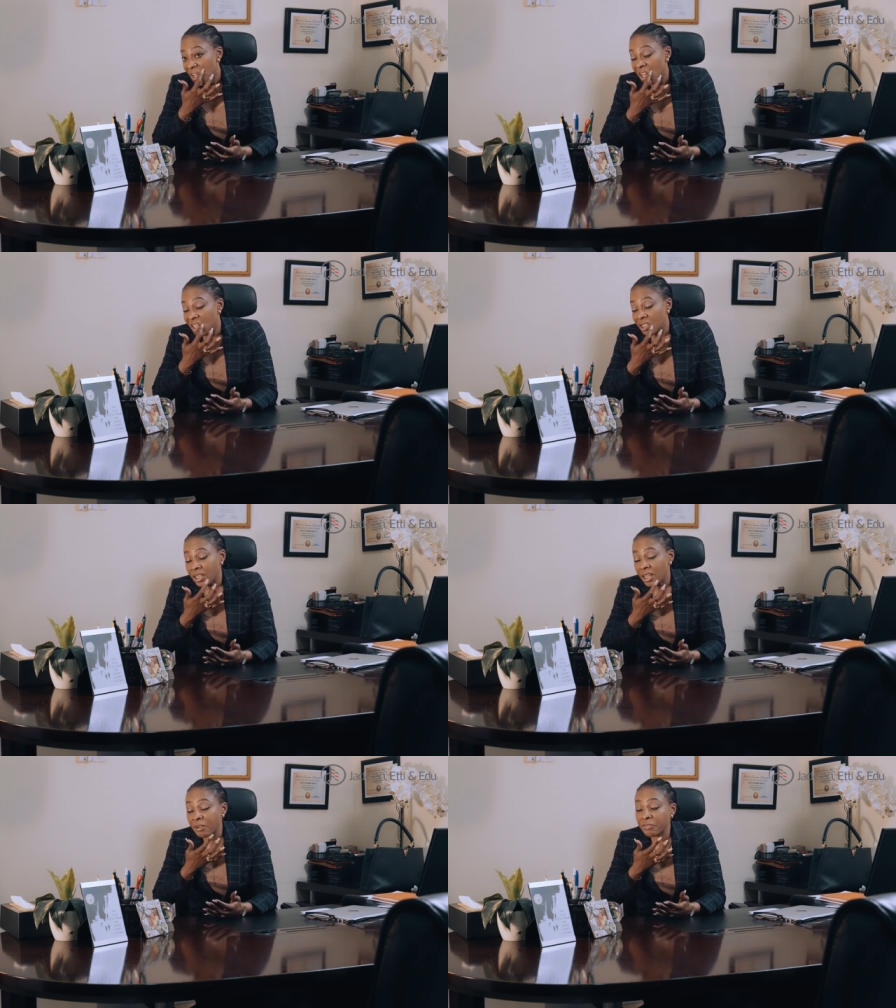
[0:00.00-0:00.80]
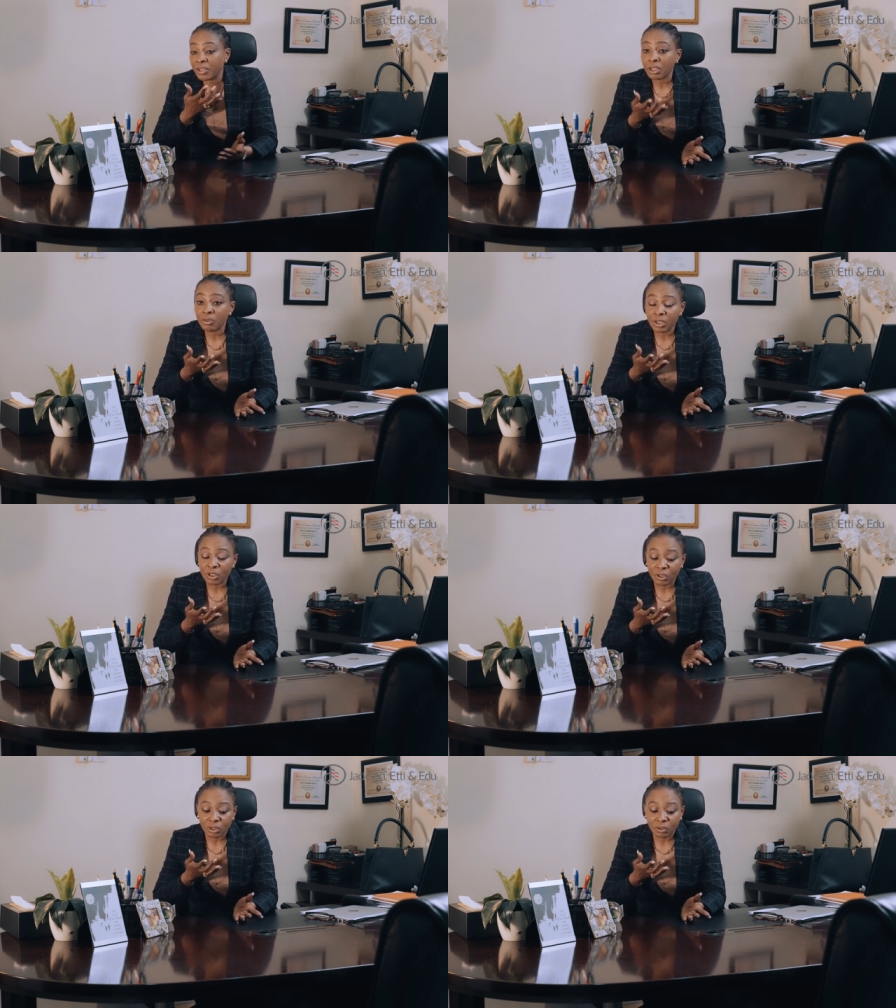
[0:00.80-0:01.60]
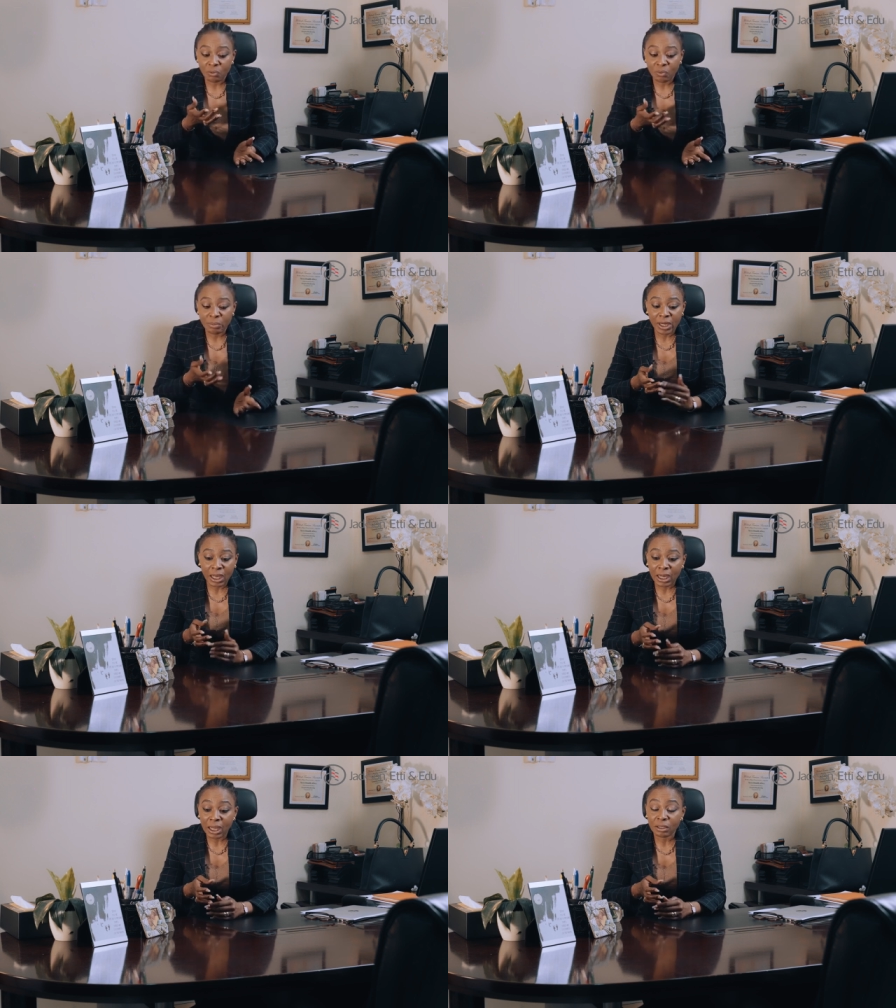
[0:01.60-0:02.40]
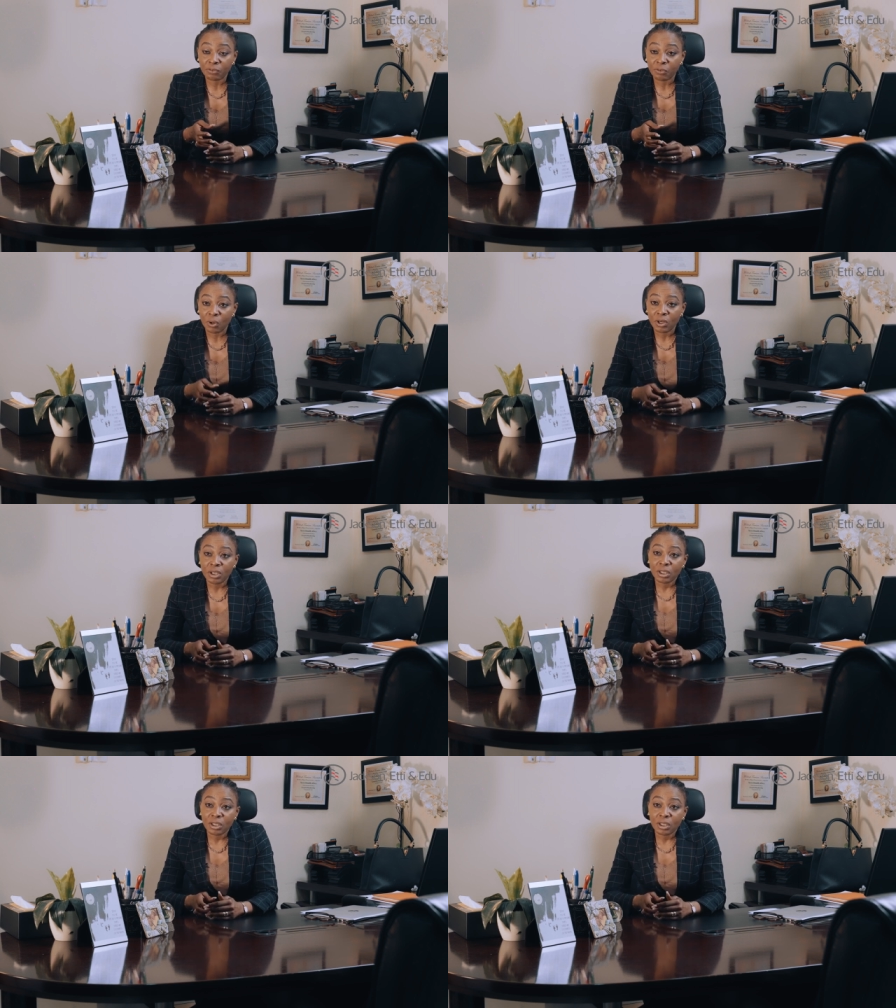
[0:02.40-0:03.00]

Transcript: And in the Africa region, women account for